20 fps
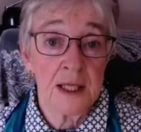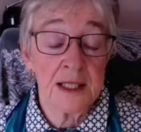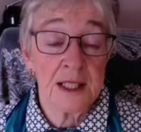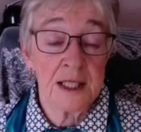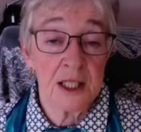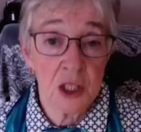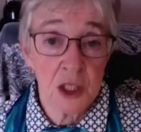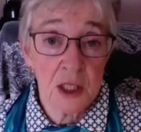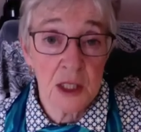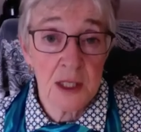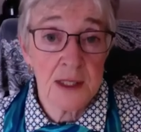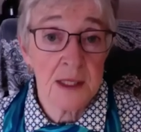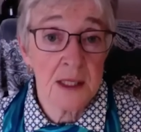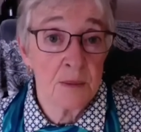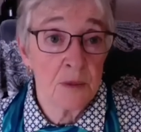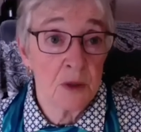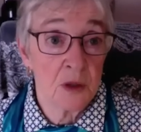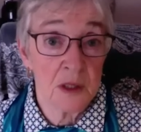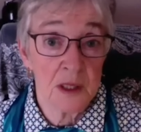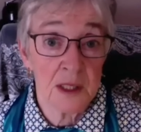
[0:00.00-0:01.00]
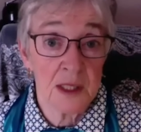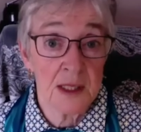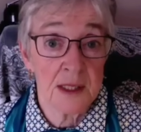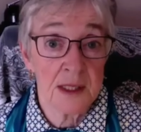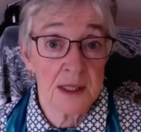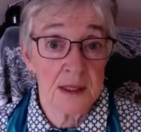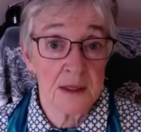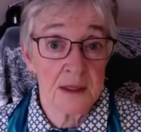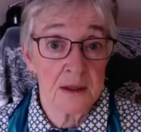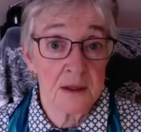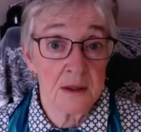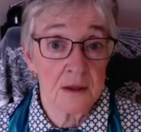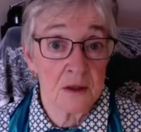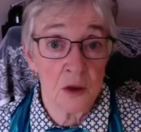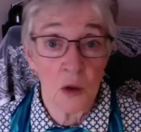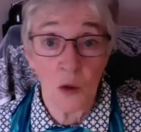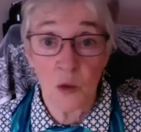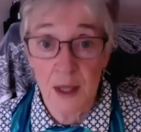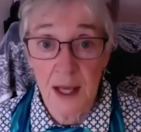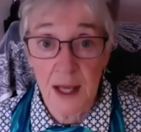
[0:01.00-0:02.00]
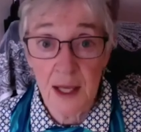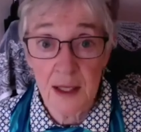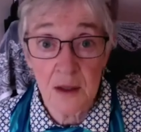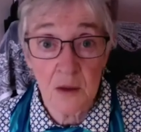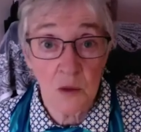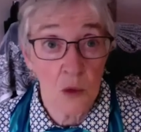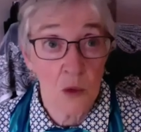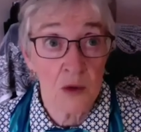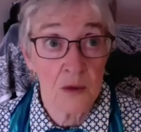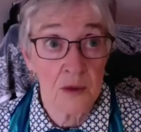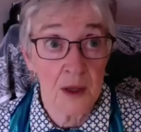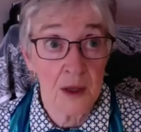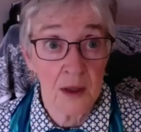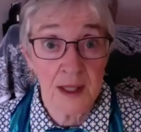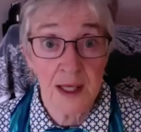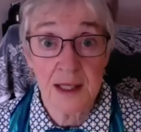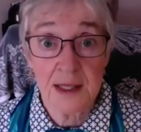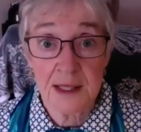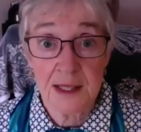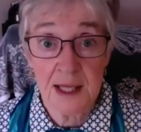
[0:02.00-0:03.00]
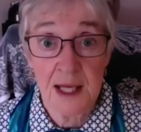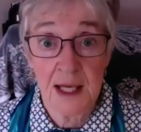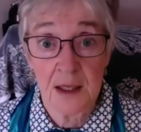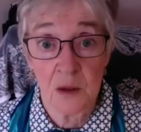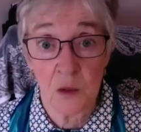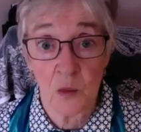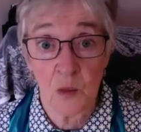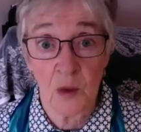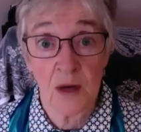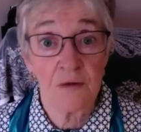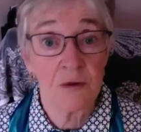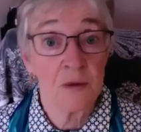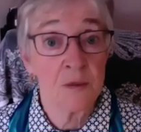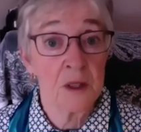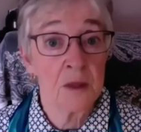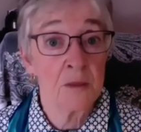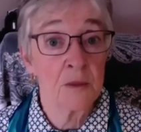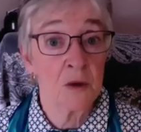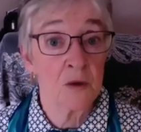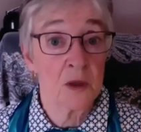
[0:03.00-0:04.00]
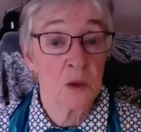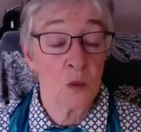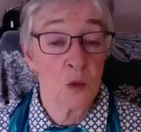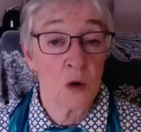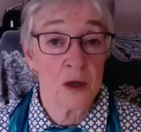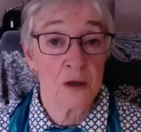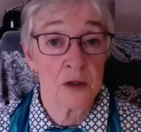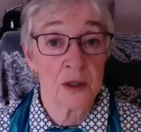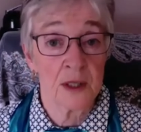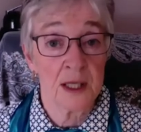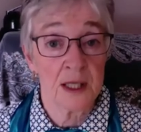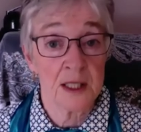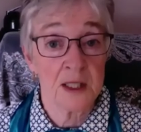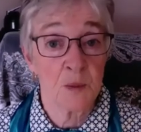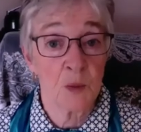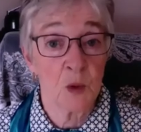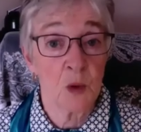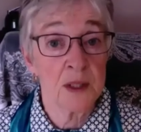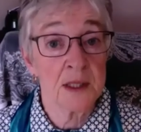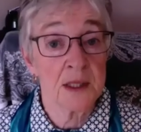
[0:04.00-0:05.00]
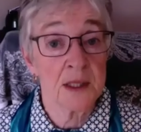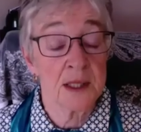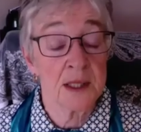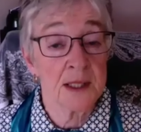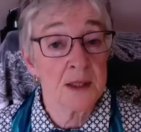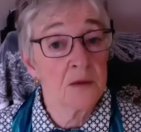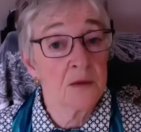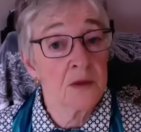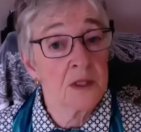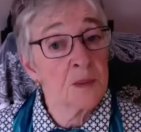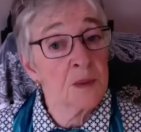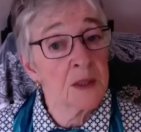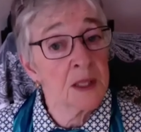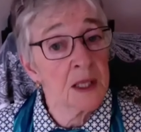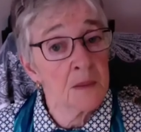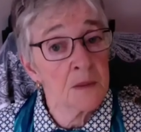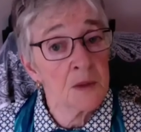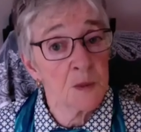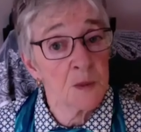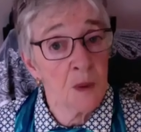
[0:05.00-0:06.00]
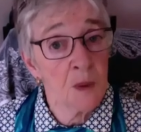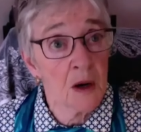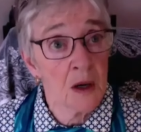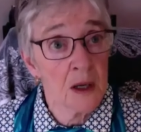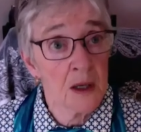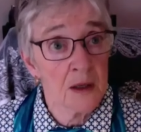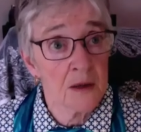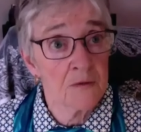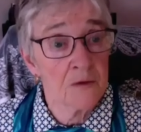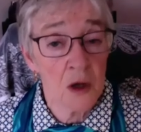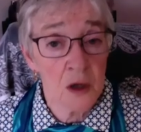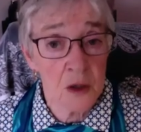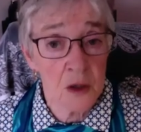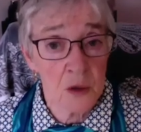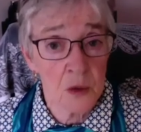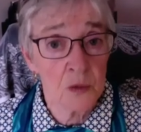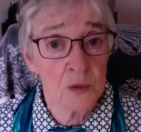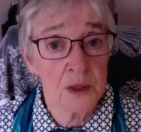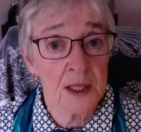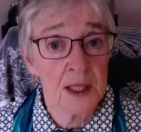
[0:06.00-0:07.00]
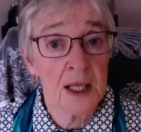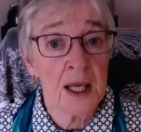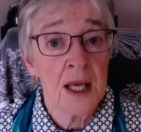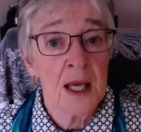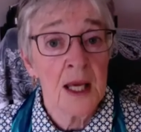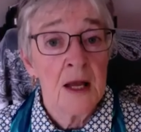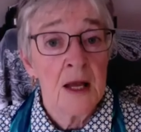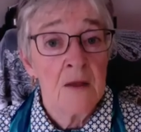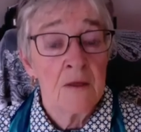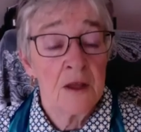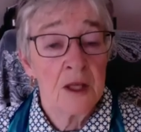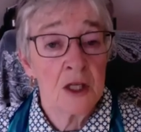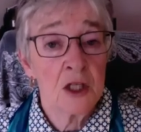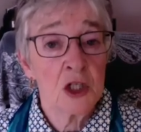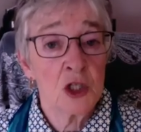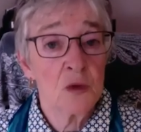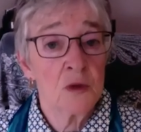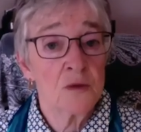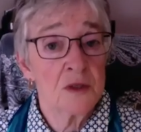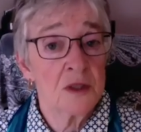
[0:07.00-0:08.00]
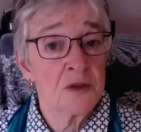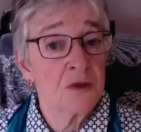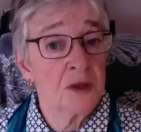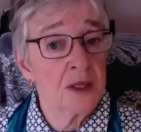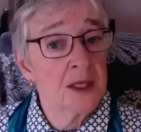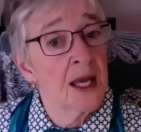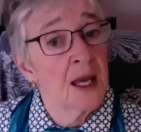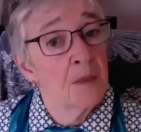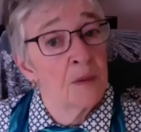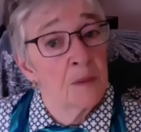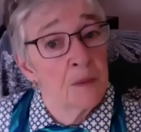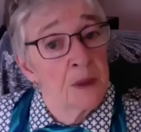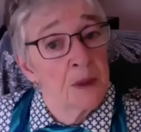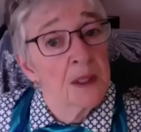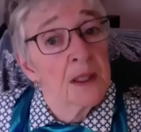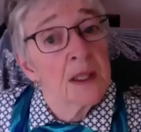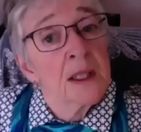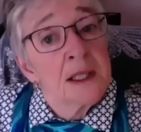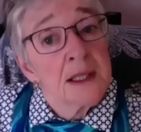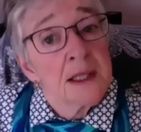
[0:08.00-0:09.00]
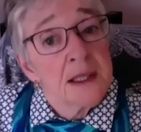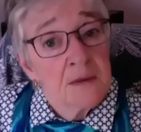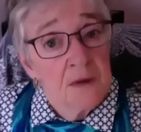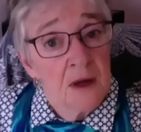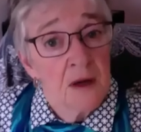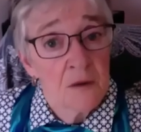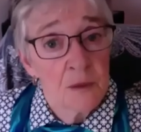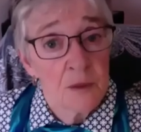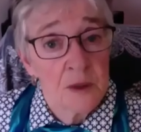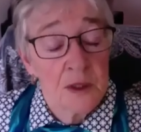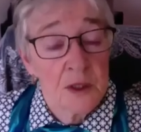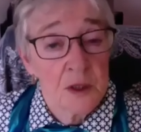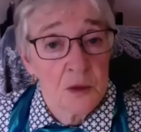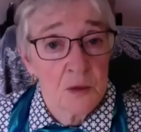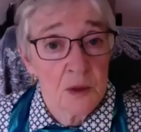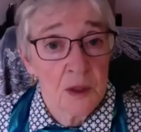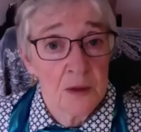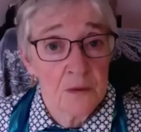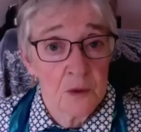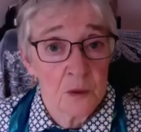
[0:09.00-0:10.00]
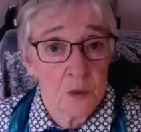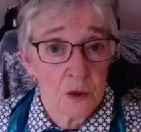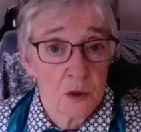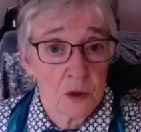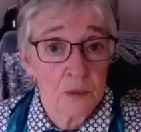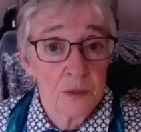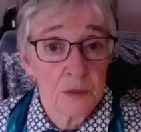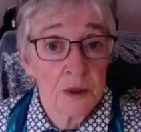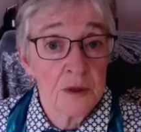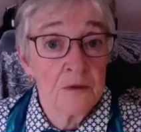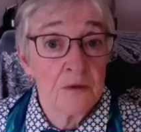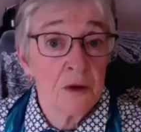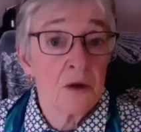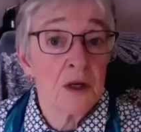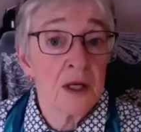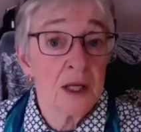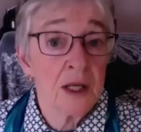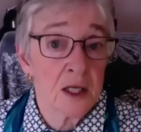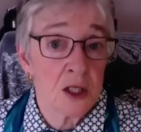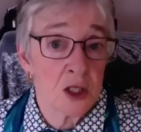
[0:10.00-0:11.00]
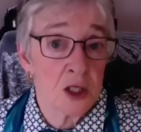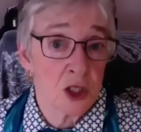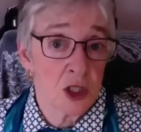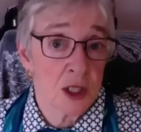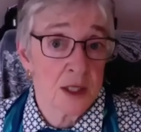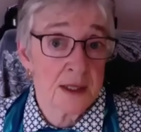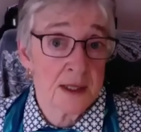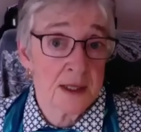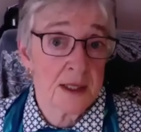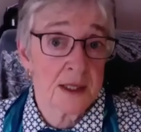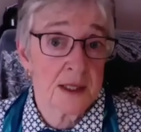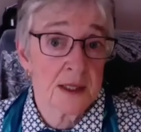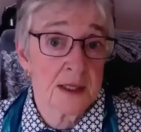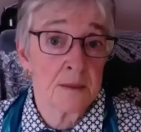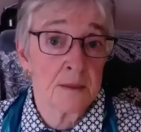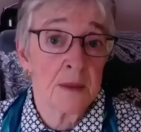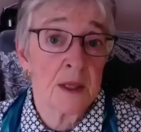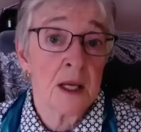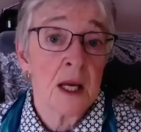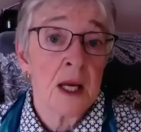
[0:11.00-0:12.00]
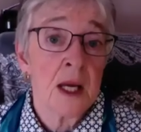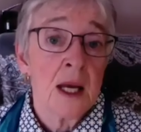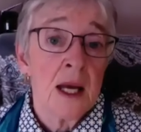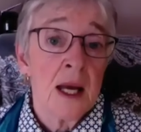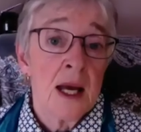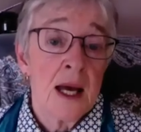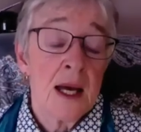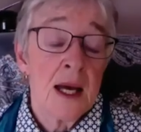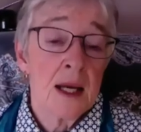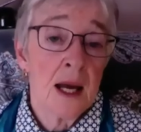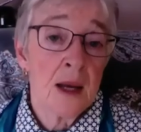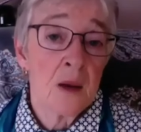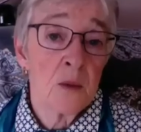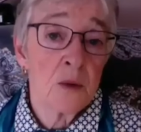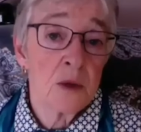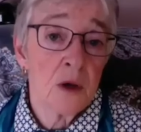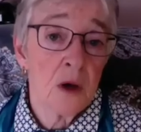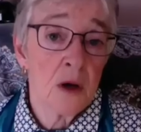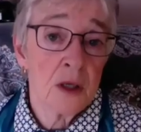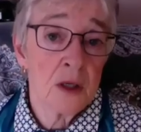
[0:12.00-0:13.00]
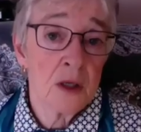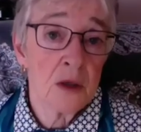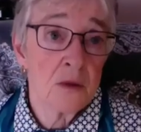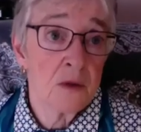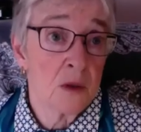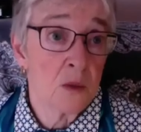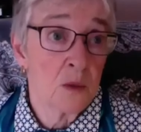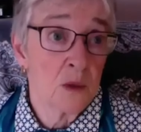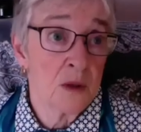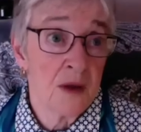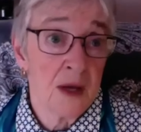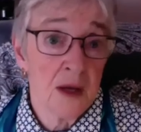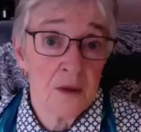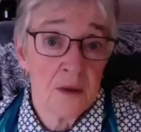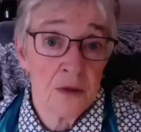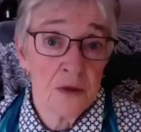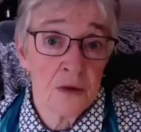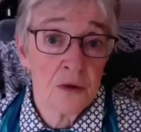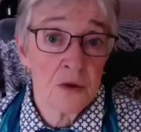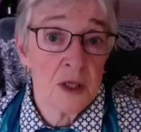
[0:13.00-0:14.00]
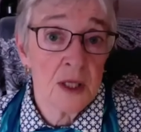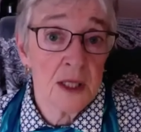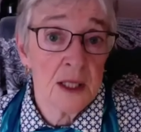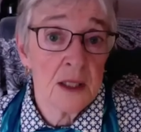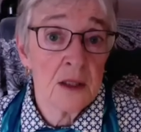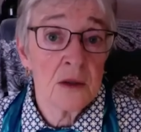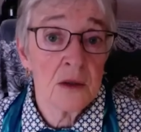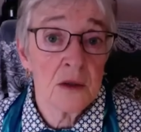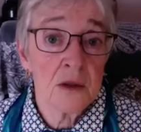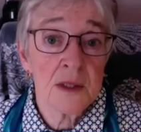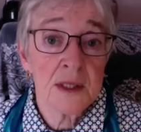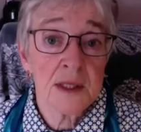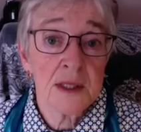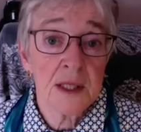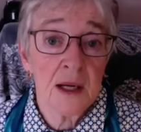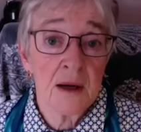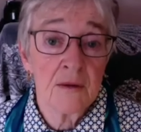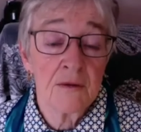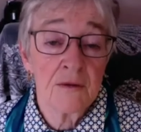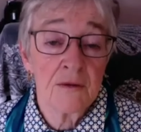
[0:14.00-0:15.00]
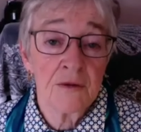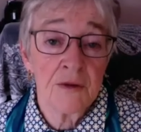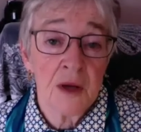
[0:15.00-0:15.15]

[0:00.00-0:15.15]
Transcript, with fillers: indigenous communities don't get it or it gets taken away from them or their water gets poisoned. So this becomes part of not only the issue of different capabilities of governments around the world, but a very unjust system. And I would argue that we've had 30 years of